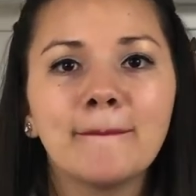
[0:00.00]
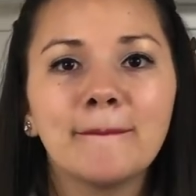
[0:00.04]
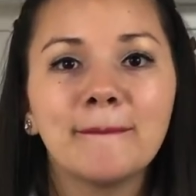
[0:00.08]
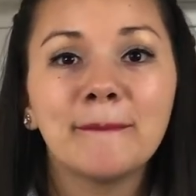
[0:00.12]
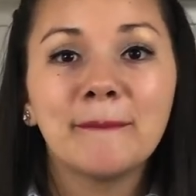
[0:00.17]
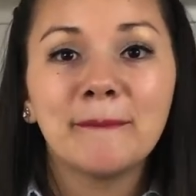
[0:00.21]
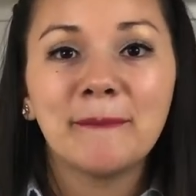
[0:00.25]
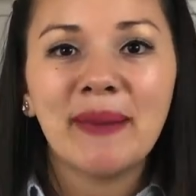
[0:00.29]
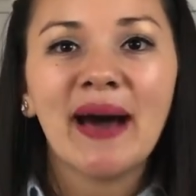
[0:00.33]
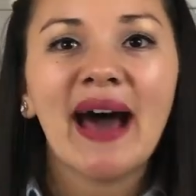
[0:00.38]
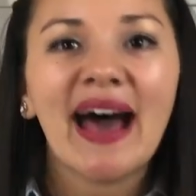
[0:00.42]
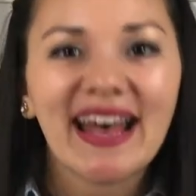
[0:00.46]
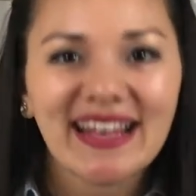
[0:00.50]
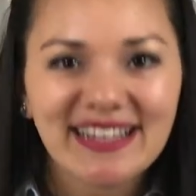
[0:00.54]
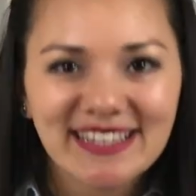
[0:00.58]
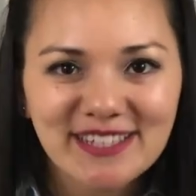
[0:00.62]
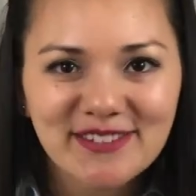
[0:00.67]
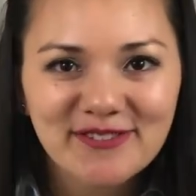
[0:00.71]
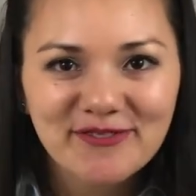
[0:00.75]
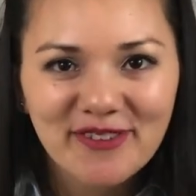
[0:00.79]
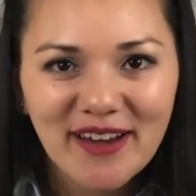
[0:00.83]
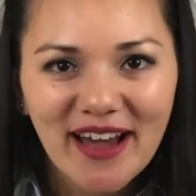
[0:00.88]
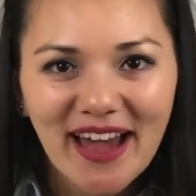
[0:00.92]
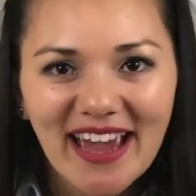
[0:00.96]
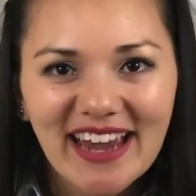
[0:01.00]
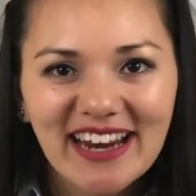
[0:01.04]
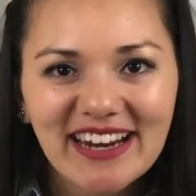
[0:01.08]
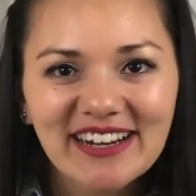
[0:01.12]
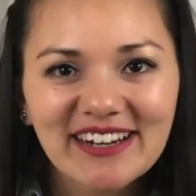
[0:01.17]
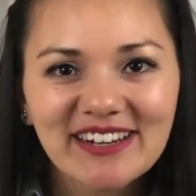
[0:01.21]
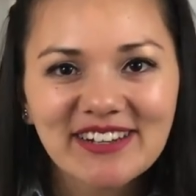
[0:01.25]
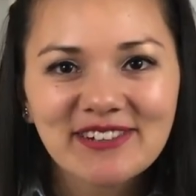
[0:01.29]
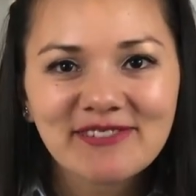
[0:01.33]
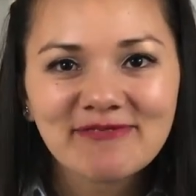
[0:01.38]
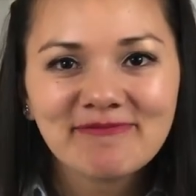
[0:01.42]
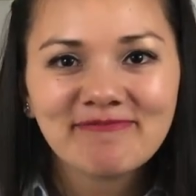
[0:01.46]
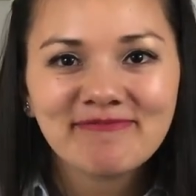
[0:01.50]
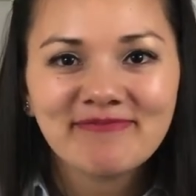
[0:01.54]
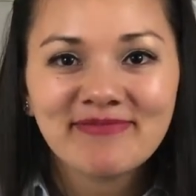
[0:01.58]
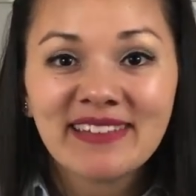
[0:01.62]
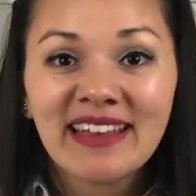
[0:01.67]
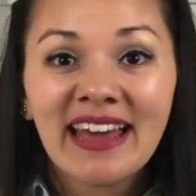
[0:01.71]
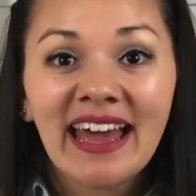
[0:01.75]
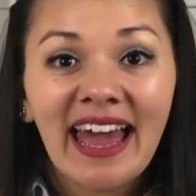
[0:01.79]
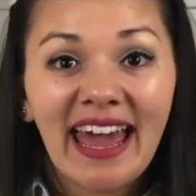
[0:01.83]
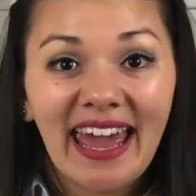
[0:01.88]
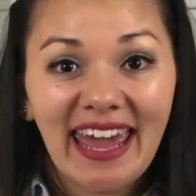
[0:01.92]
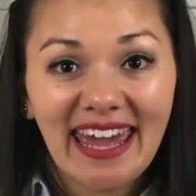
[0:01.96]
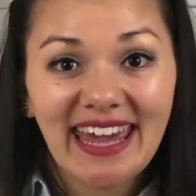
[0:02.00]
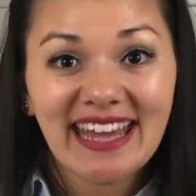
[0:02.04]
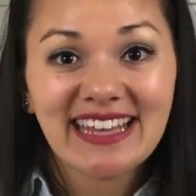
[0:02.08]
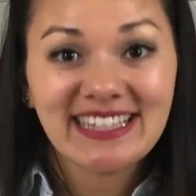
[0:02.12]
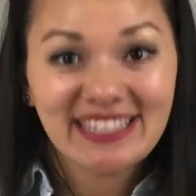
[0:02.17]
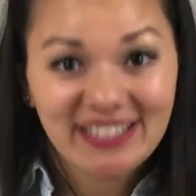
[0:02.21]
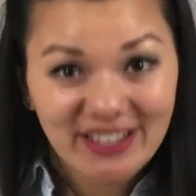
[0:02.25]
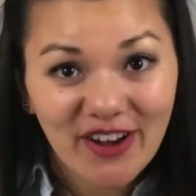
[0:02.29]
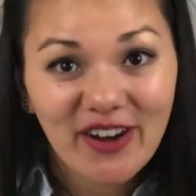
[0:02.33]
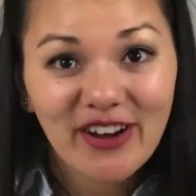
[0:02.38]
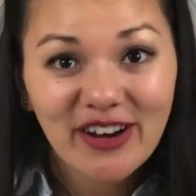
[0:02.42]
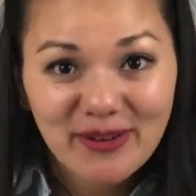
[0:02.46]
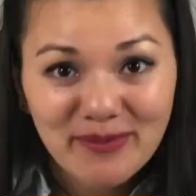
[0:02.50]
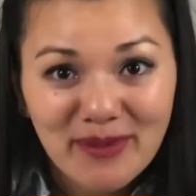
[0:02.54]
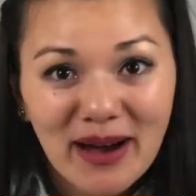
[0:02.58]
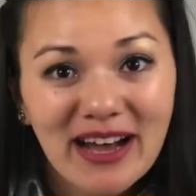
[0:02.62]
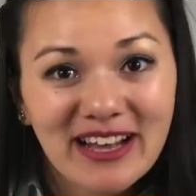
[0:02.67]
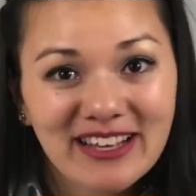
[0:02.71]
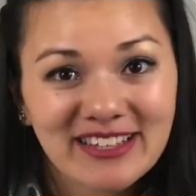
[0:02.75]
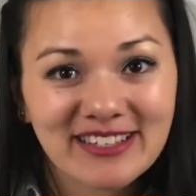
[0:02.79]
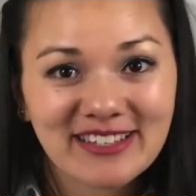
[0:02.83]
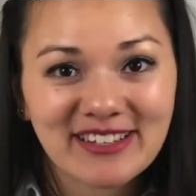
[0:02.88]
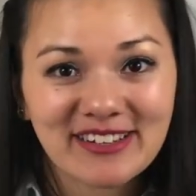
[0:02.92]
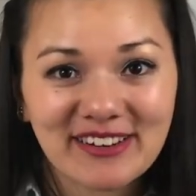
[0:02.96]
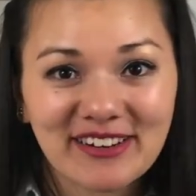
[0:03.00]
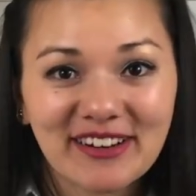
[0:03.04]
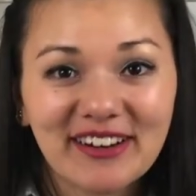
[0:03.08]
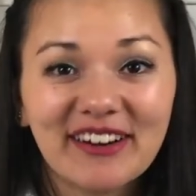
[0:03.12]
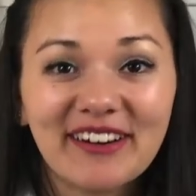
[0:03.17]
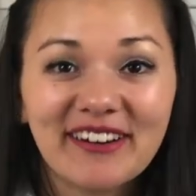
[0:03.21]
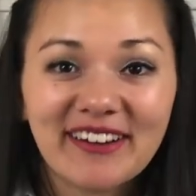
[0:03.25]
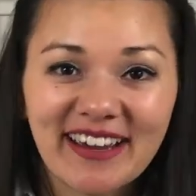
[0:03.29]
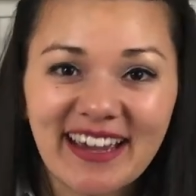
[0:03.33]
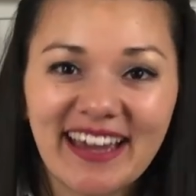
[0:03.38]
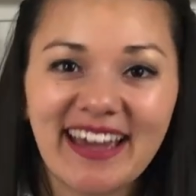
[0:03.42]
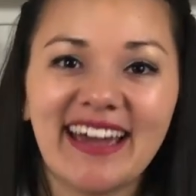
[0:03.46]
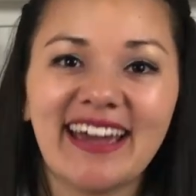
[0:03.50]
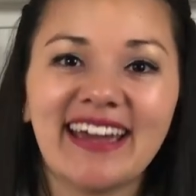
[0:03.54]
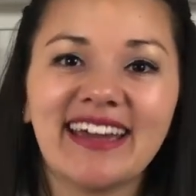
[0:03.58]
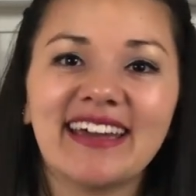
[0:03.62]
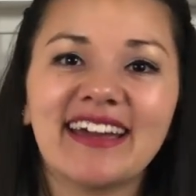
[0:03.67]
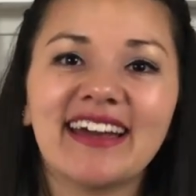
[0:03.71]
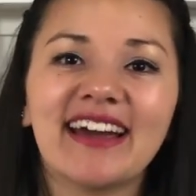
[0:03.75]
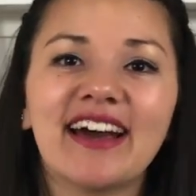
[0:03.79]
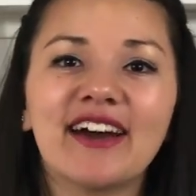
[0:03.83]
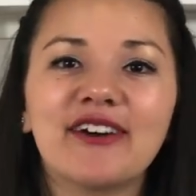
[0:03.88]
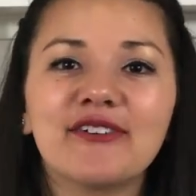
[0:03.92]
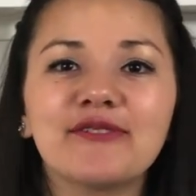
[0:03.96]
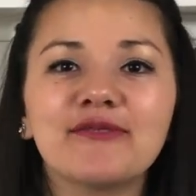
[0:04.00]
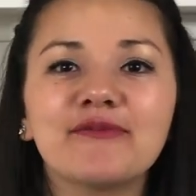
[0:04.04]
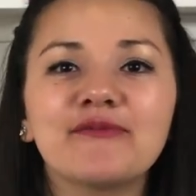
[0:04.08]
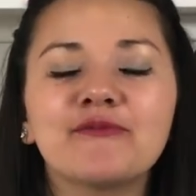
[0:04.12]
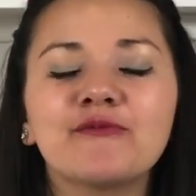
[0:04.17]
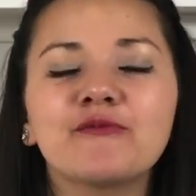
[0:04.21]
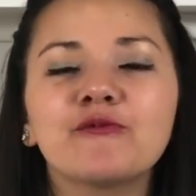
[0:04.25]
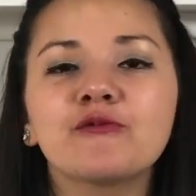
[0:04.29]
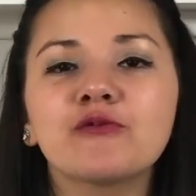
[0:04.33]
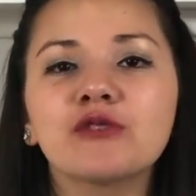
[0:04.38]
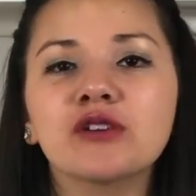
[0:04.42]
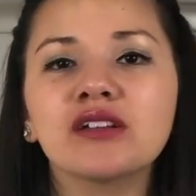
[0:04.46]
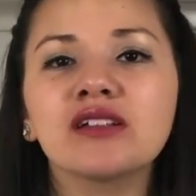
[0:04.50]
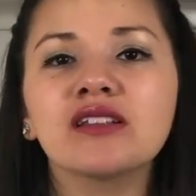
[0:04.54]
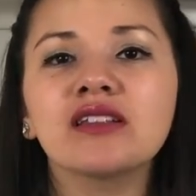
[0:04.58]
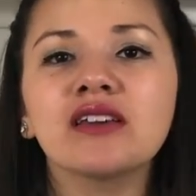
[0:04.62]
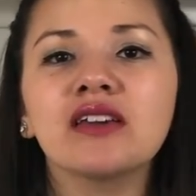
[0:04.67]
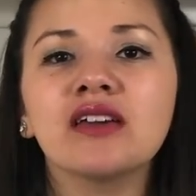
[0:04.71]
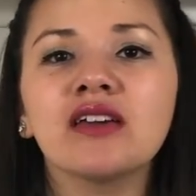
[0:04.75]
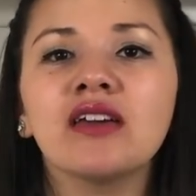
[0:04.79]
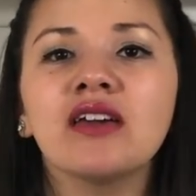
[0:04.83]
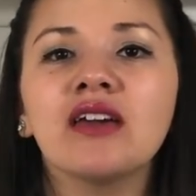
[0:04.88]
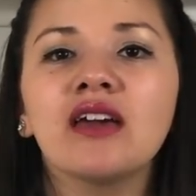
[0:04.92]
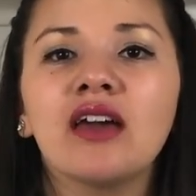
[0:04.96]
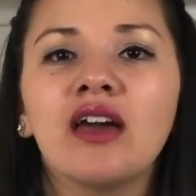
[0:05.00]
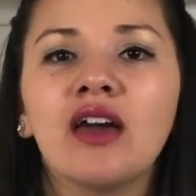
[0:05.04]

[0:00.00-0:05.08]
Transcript: Pacifier, it's not a monster, okay? I really